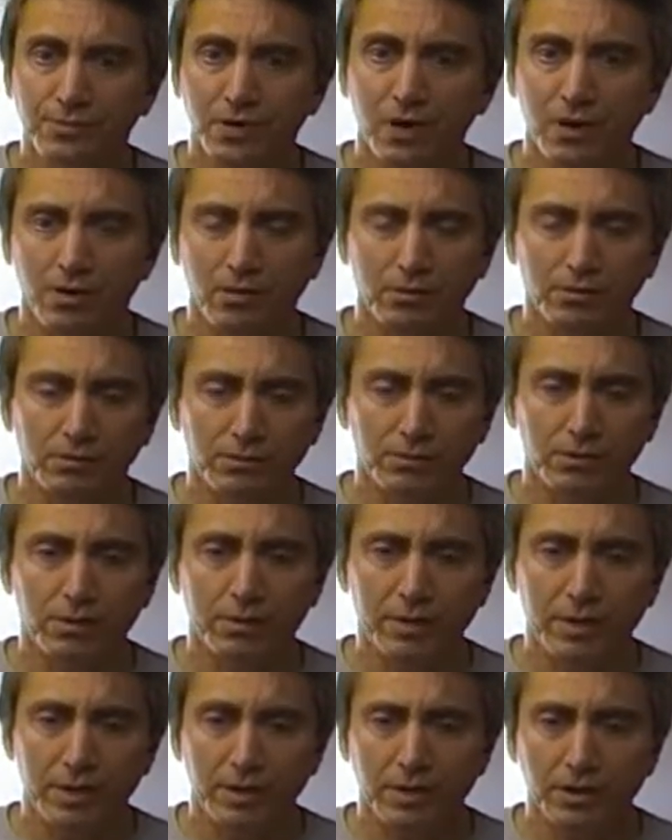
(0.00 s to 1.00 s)
Oh, you
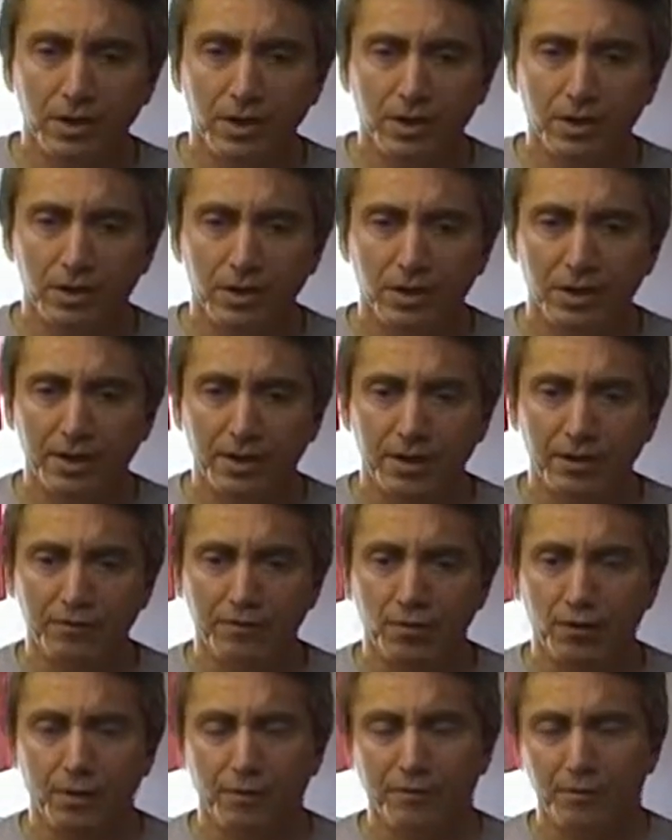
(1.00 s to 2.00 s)
mean uh, if
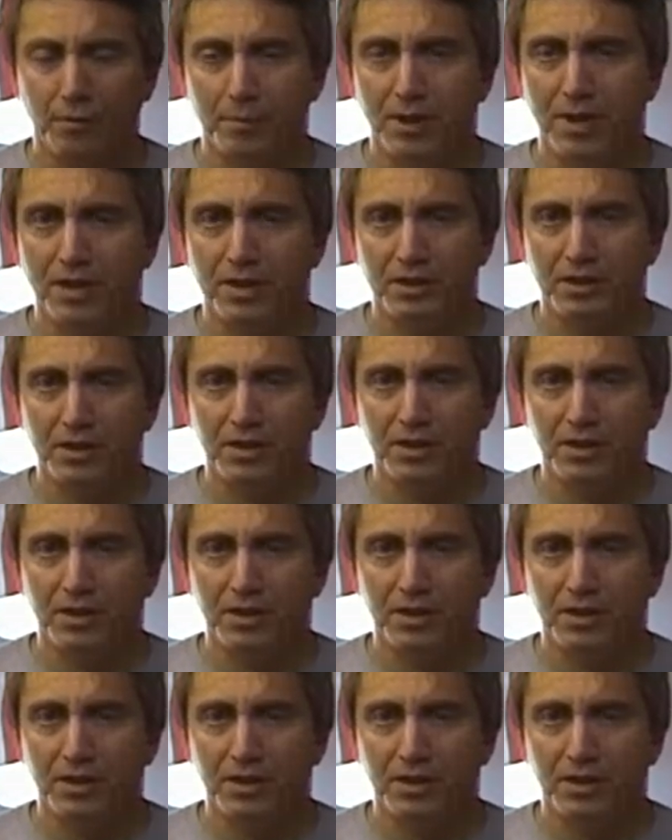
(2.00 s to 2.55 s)
well, if a man